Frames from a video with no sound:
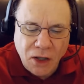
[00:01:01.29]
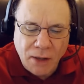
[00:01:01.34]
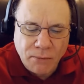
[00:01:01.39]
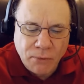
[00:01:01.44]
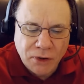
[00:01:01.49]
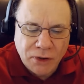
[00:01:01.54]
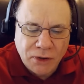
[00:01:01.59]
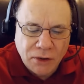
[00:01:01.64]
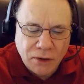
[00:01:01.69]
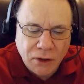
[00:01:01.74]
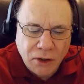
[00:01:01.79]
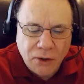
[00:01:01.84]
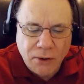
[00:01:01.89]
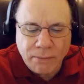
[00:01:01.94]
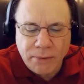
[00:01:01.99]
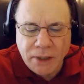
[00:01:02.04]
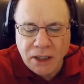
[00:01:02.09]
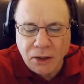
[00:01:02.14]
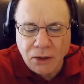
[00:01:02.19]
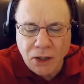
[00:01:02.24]
club with a
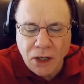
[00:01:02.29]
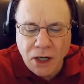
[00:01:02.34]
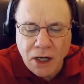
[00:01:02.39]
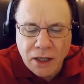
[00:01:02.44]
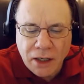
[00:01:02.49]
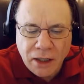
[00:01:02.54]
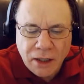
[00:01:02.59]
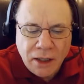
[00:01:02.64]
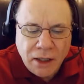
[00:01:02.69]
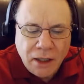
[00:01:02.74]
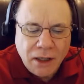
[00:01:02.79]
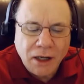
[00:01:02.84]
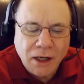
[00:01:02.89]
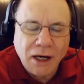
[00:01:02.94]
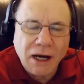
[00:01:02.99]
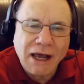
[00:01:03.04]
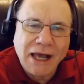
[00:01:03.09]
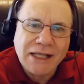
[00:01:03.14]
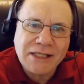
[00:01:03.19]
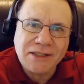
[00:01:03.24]
little bit of luck.
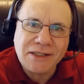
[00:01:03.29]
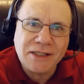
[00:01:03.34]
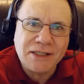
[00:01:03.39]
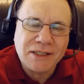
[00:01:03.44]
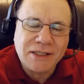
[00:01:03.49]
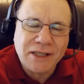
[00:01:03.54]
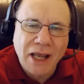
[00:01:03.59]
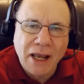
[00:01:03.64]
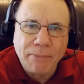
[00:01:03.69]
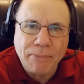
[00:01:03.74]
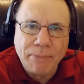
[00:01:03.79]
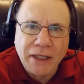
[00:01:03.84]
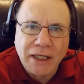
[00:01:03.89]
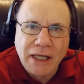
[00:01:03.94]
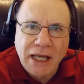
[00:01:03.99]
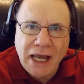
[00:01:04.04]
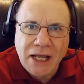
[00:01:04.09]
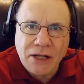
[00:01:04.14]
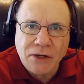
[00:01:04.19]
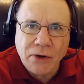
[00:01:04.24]
Uh, NC State
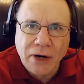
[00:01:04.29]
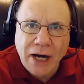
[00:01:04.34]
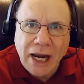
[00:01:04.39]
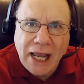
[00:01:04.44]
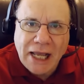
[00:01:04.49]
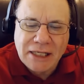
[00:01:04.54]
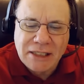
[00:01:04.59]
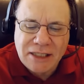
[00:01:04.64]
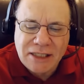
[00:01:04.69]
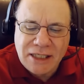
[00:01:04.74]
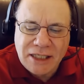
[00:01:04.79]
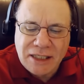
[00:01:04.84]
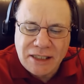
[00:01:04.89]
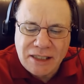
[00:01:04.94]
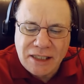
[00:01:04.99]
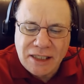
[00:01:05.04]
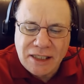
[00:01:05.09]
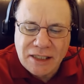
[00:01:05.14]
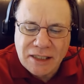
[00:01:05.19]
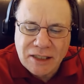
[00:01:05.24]
began their
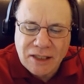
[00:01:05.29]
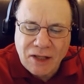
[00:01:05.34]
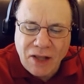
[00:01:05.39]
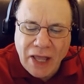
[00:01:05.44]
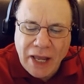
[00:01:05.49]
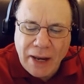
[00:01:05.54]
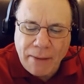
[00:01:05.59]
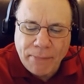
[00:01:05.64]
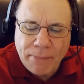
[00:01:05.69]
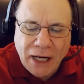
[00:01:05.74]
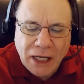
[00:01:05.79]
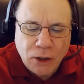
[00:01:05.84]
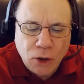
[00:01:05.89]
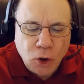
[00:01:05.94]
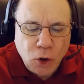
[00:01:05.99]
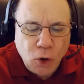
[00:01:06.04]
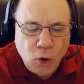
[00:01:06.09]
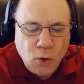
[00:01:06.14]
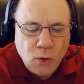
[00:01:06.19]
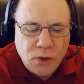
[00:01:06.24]
ACC slate by
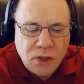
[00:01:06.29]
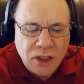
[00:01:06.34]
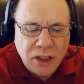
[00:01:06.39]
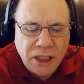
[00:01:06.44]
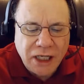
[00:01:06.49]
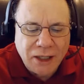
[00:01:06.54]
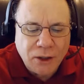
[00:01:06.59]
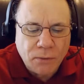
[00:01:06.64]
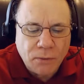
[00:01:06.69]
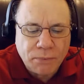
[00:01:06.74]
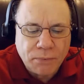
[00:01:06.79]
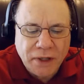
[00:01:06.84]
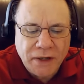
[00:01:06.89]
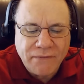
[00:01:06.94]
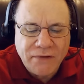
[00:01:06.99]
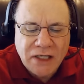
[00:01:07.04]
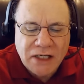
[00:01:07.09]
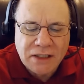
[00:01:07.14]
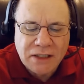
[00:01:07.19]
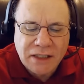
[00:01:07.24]
losing in their
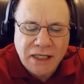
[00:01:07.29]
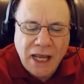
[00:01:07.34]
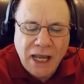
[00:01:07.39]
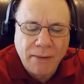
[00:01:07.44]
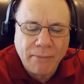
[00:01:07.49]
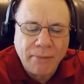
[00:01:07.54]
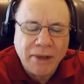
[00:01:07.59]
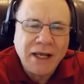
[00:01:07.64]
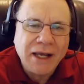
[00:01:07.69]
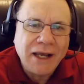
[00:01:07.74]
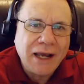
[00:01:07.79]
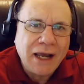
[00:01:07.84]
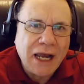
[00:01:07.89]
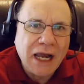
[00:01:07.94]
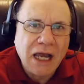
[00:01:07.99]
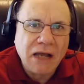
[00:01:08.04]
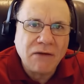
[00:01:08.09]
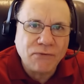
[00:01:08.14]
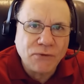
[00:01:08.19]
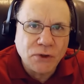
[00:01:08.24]
previous game
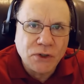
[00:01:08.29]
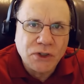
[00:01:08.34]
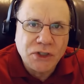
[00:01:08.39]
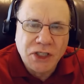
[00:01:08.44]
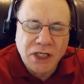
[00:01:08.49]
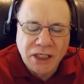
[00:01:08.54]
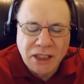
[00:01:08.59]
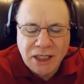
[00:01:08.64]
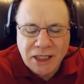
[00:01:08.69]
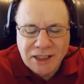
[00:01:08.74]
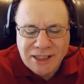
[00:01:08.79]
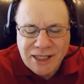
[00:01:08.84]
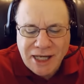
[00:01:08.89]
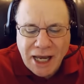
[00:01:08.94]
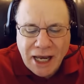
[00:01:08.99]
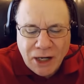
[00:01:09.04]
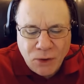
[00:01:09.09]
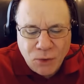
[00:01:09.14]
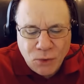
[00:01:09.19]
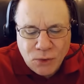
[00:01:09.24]
at Virginia
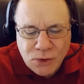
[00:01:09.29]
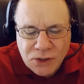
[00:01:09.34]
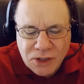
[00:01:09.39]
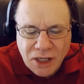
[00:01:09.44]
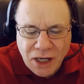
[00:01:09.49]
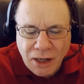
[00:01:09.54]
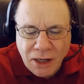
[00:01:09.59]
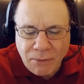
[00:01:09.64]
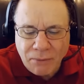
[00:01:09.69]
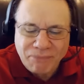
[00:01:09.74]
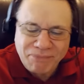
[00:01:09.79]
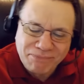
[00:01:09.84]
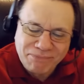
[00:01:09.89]
Tech, who's uh,